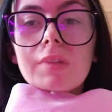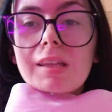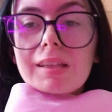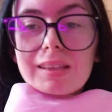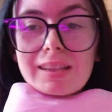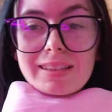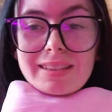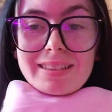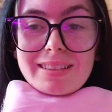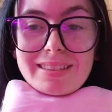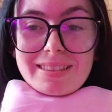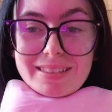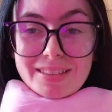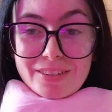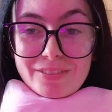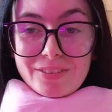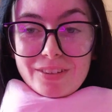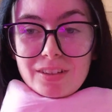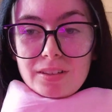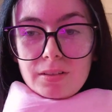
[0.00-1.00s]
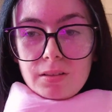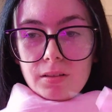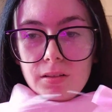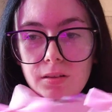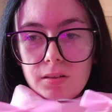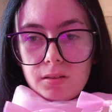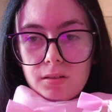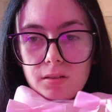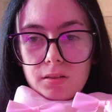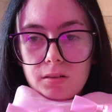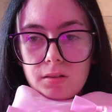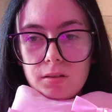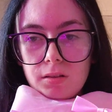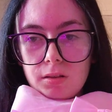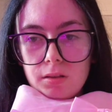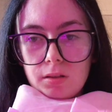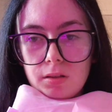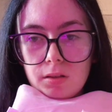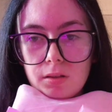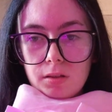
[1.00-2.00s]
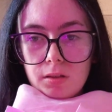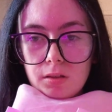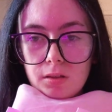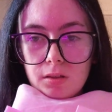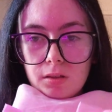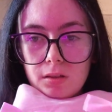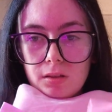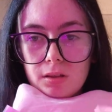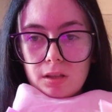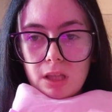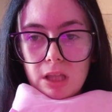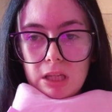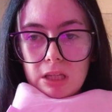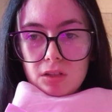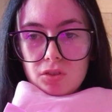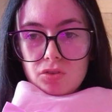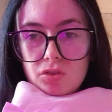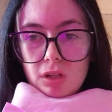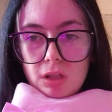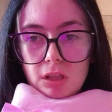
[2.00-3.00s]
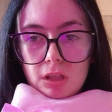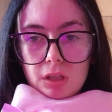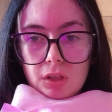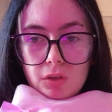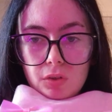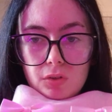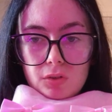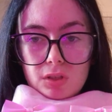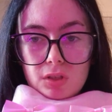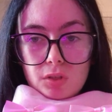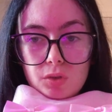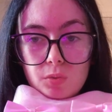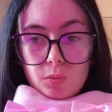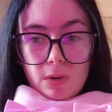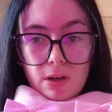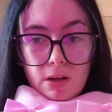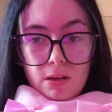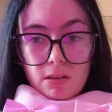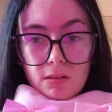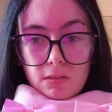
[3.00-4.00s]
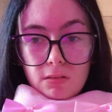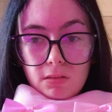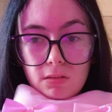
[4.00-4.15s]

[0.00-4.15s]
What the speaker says: This is difficult. That is really cute as well,